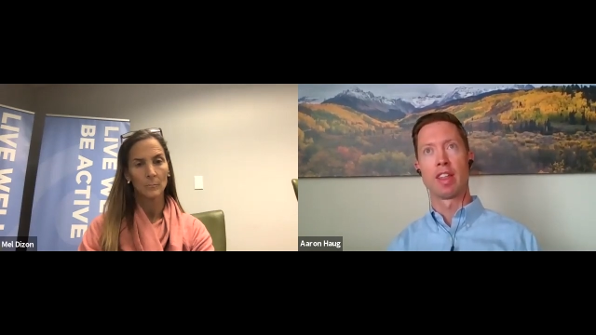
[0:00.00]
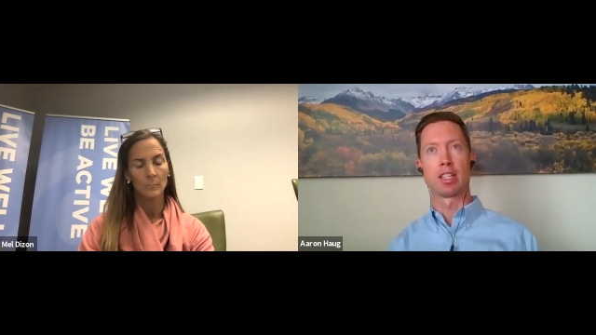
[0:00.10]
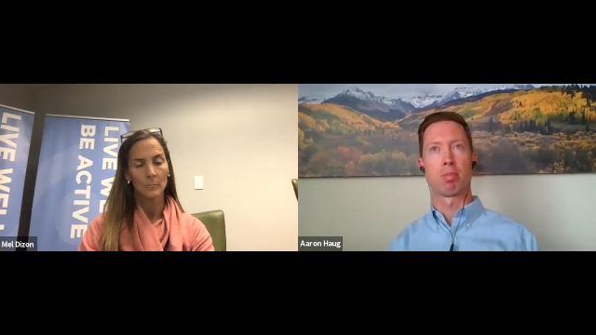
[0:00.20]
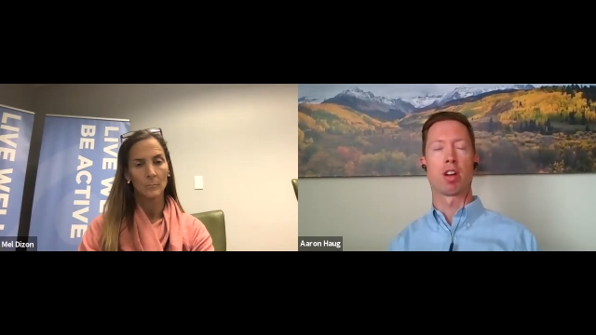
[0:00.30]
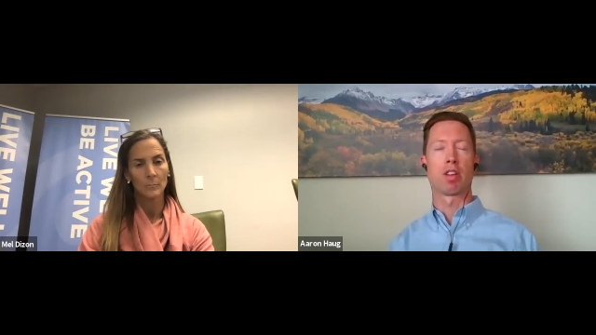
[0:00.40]

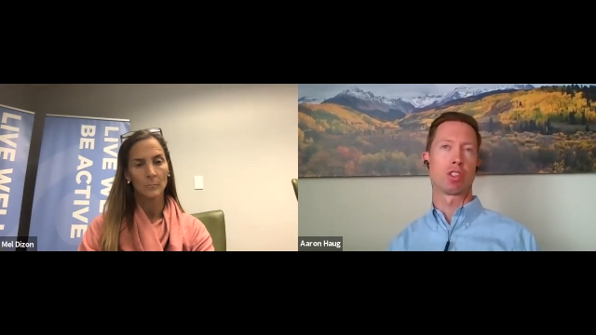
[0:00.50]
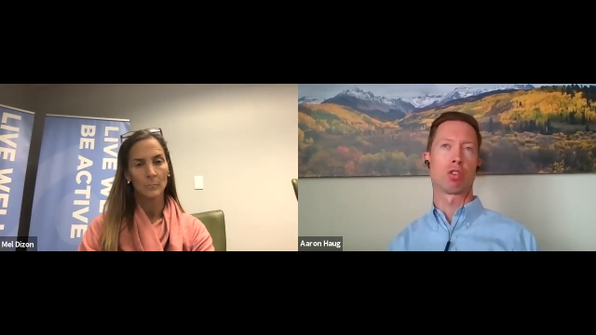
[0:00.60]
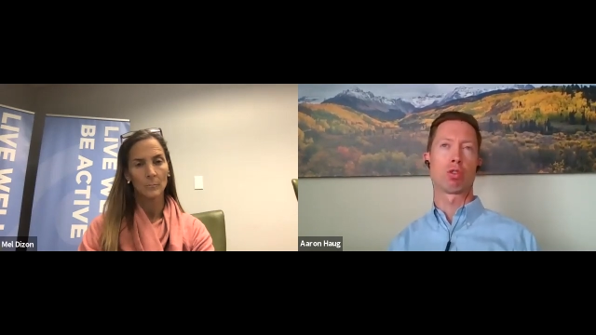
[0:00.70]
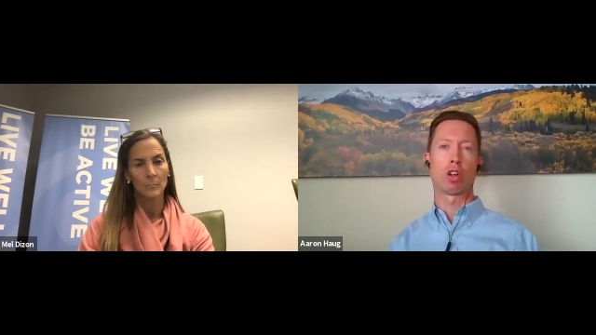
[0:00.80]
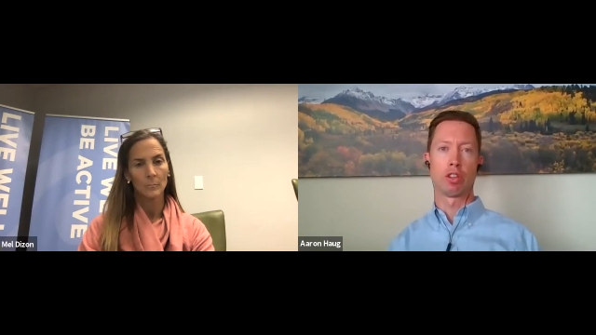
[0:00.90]
Speaker 1: as part of a
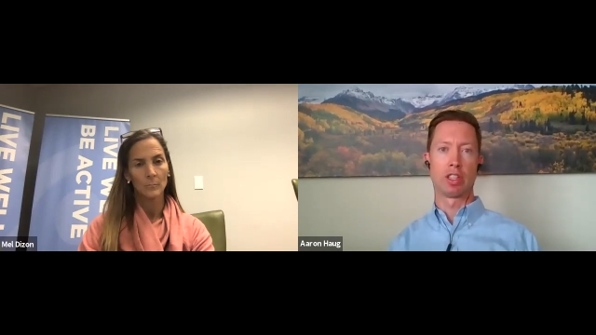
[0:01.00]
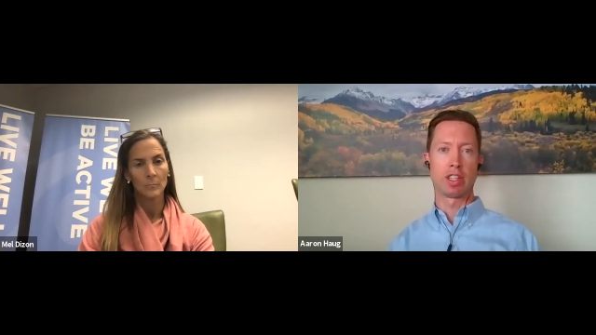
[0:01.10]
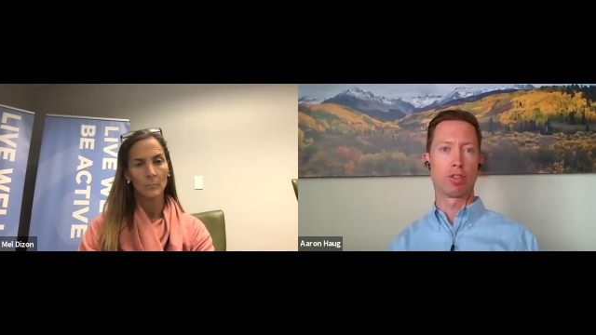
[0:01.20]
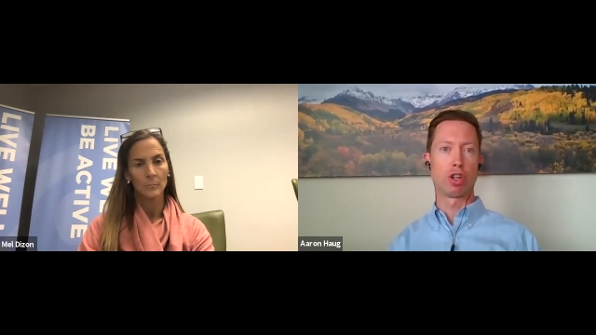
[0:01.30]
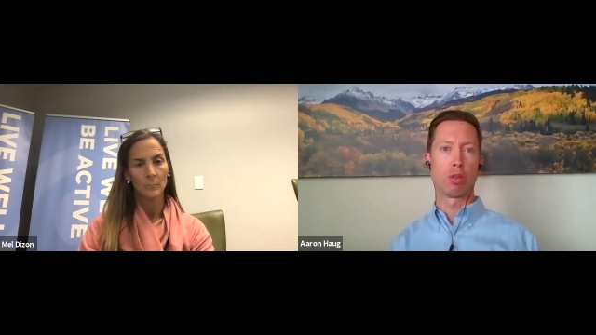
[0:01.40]
so-called
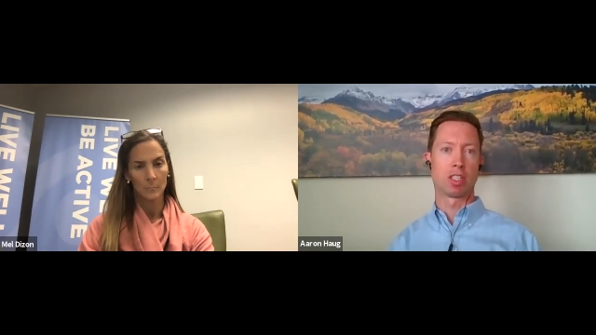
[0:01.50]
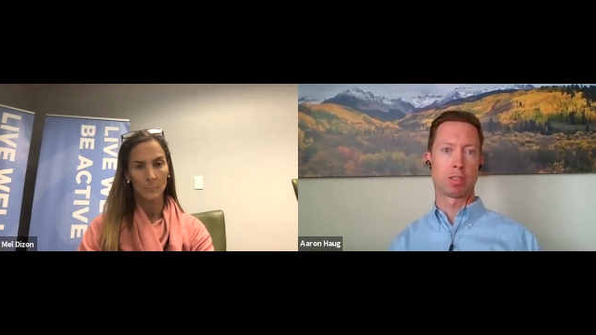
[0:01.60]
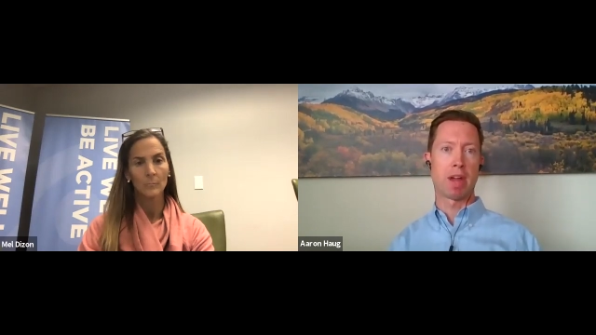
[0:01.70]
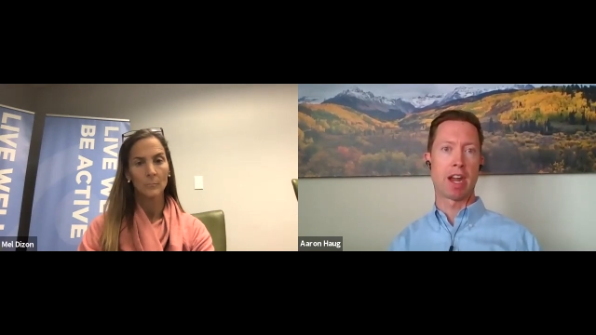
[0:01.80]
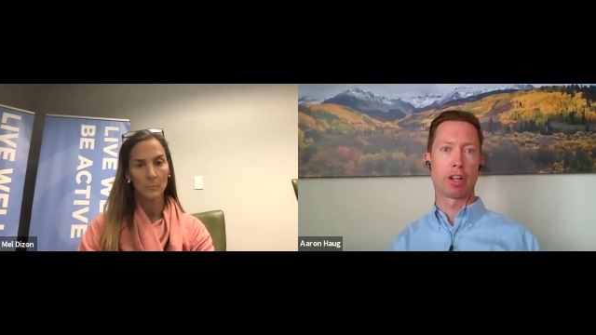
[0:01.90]
levodopa
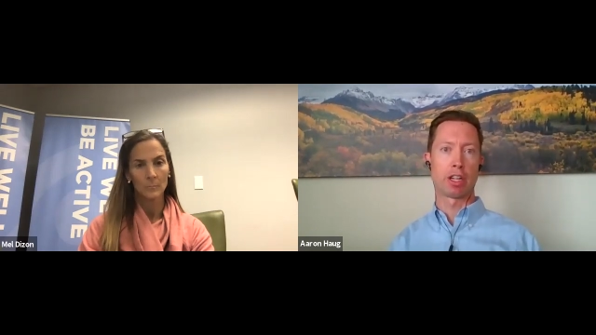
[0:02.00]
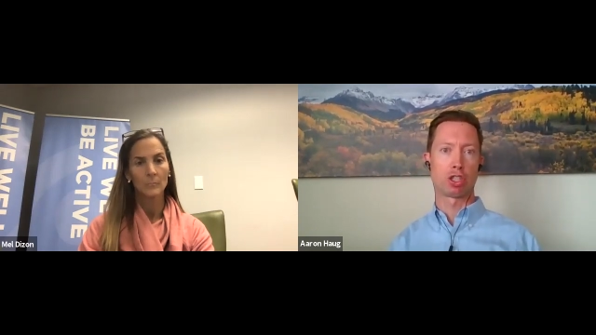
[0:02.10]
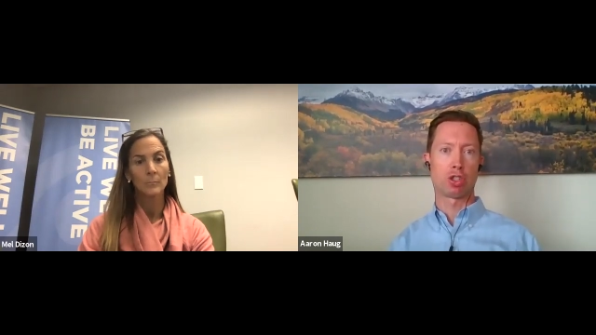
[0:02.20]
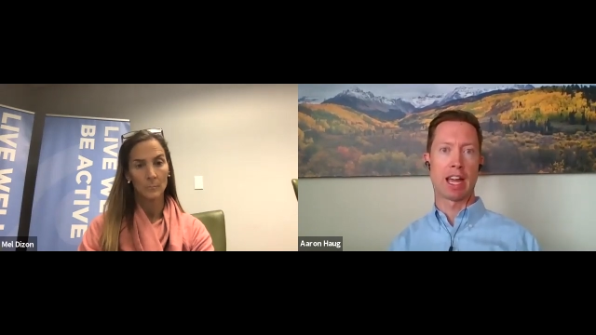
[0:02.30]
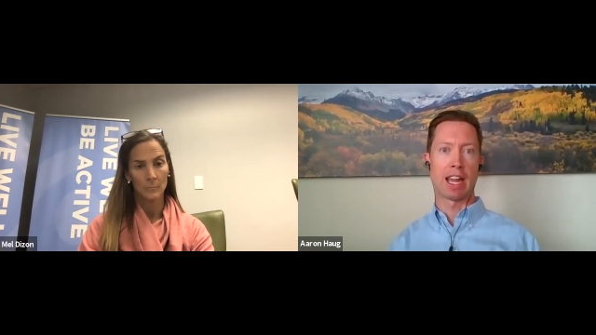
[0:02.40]
sparing
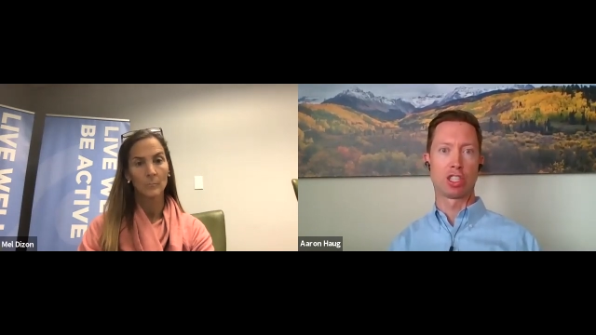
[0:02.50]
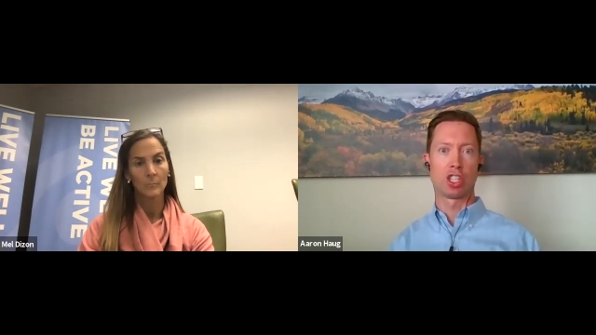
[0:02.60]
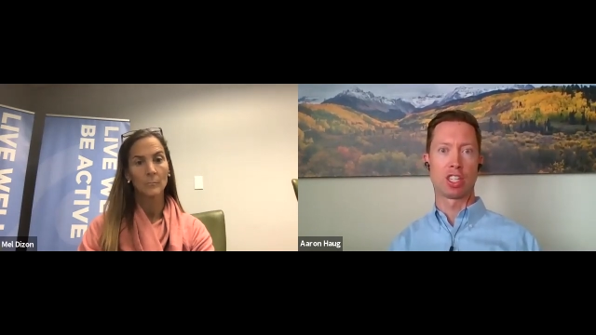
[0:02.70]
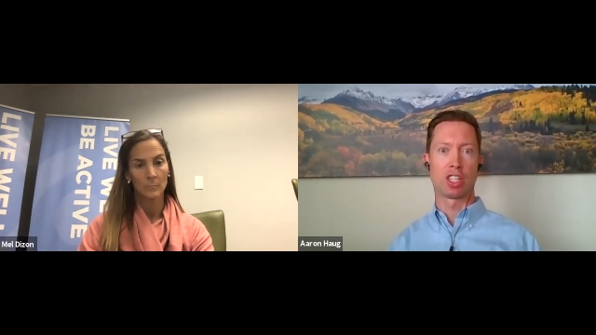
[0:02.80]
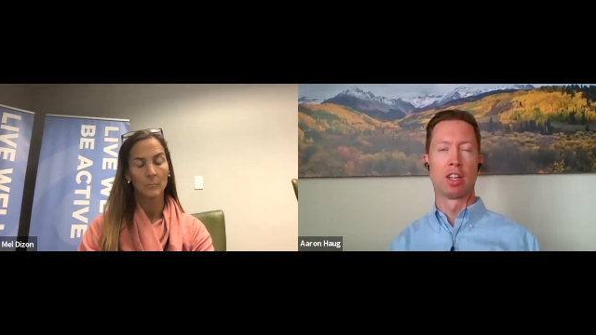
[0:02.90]

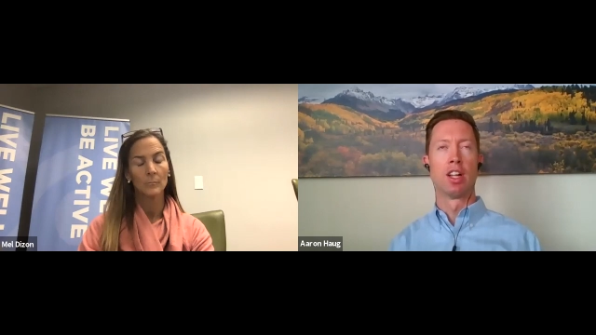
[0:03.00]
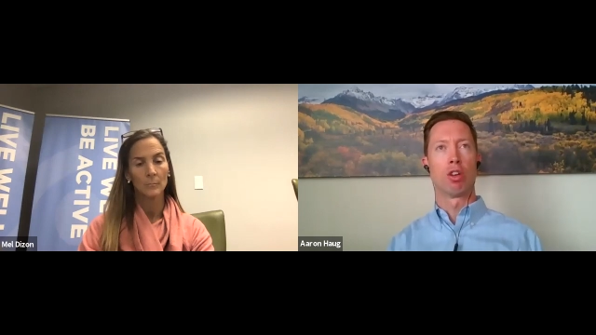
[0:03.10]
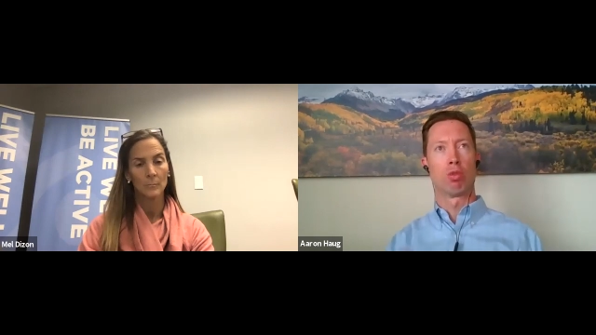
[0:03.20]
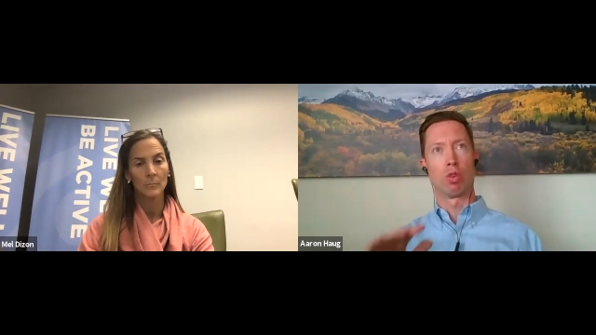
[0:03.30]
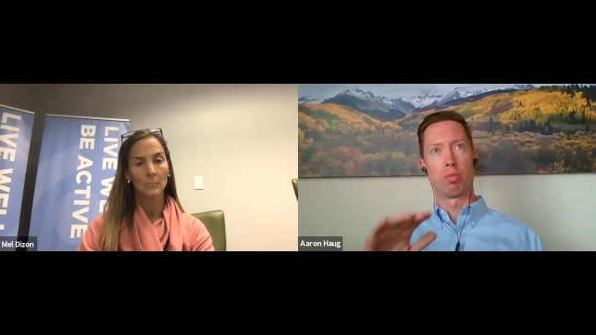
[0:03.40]
strategy
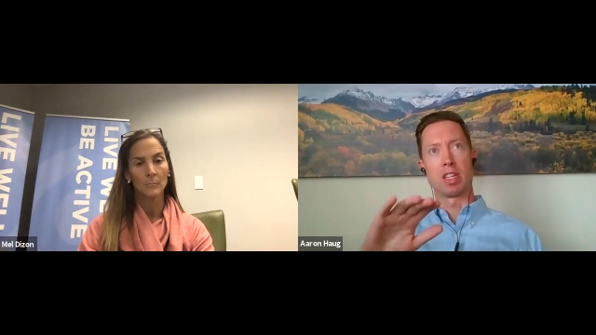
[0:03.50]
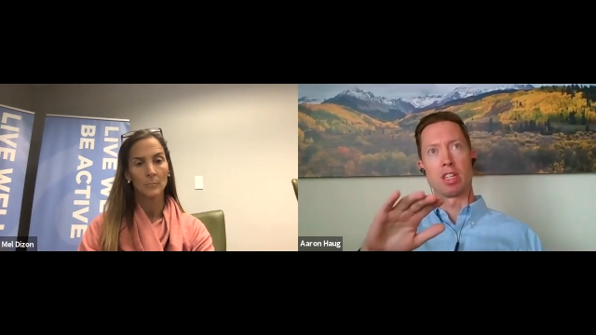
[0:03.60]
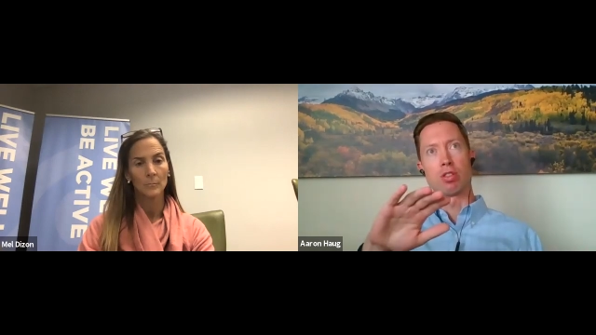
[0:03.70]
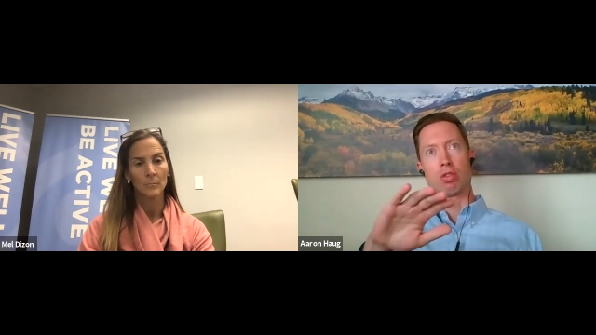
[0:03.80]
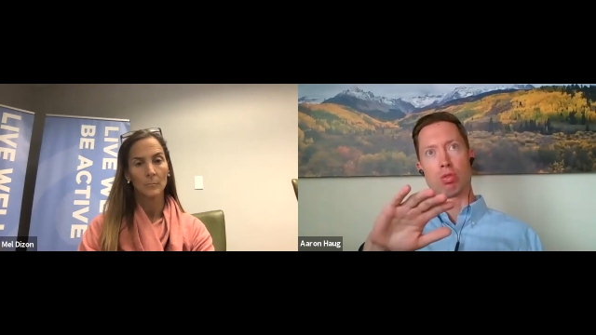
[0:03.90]
would be
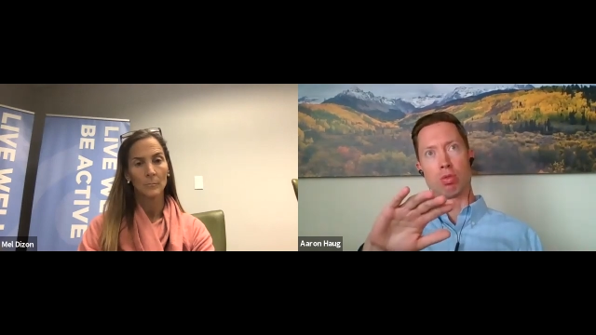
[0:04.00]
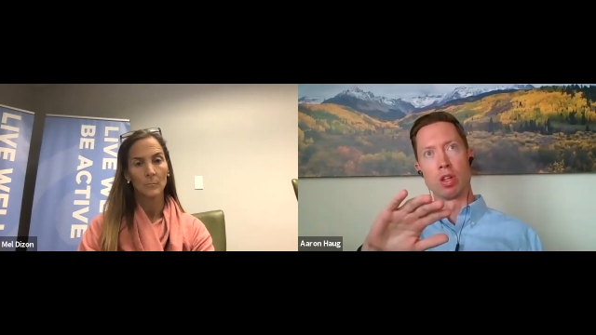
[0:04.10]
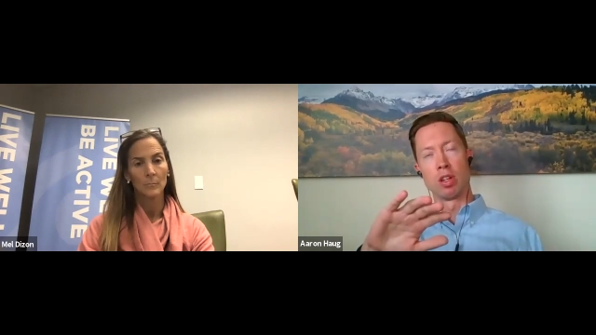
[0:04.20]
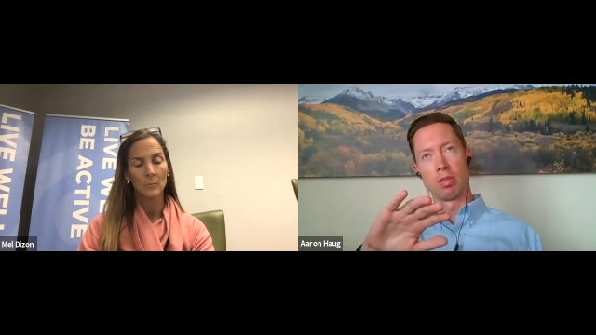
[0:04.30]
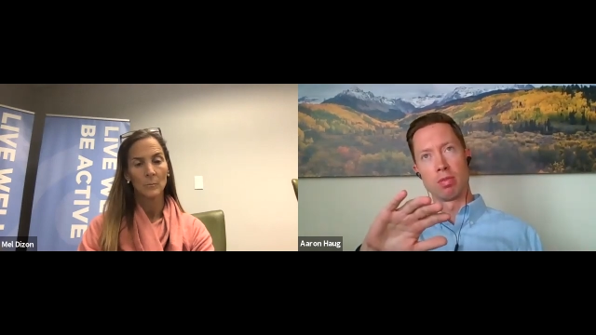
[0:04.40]
to